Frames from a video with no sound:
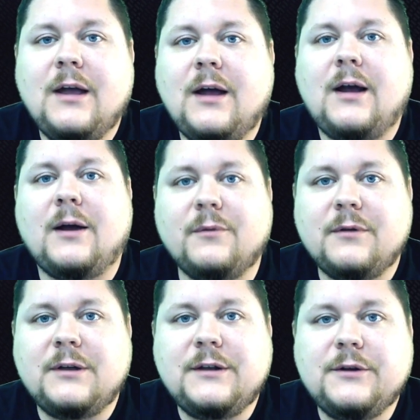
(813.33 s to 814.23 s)
I
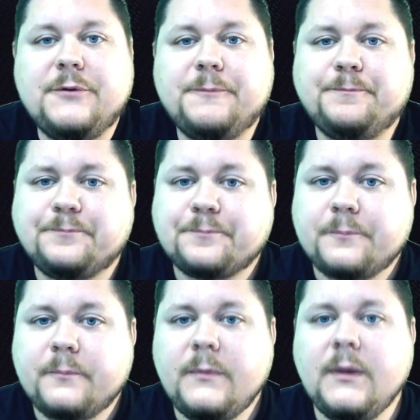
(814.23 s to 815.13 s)
really do,
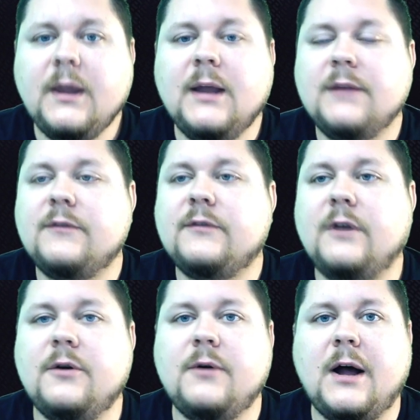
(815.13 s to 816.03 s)
and
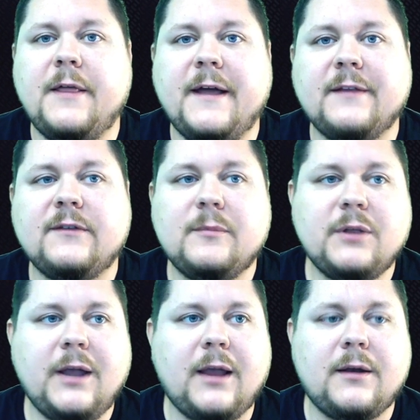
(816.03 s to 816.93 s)
so that's the
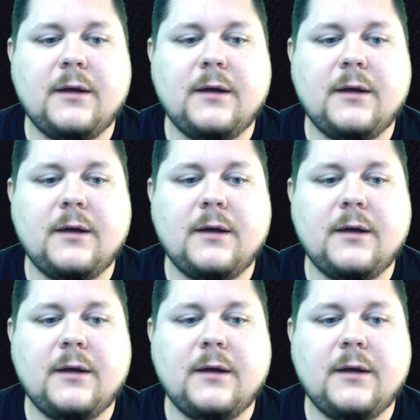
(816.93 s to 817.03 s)
plan.